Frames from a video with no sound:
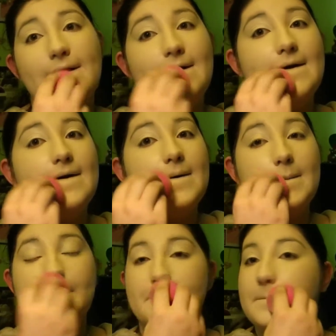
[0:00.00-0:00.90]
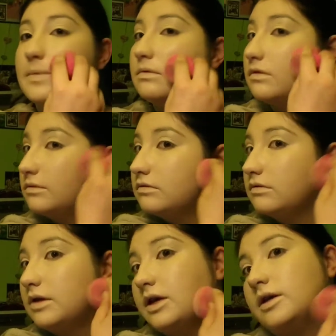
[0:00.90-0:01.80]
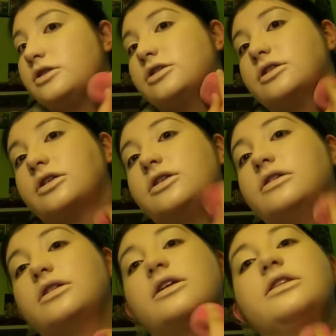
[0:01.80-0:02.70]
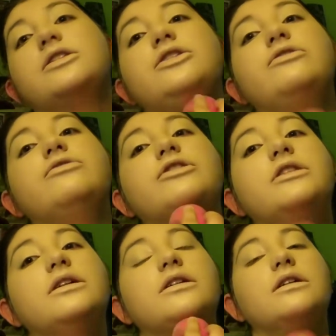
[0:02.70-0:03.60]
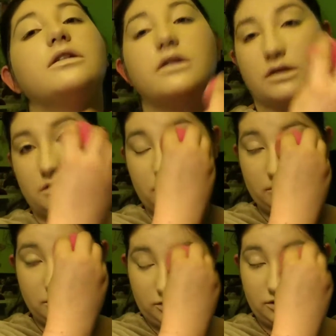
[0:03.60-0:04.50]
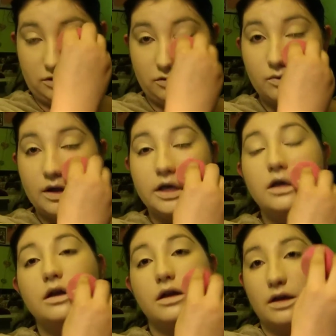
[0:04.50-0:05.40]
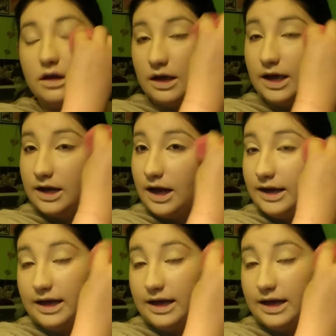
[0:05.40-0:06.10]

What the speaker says: And it just turned into like this huge thing, and it was just annoying, and I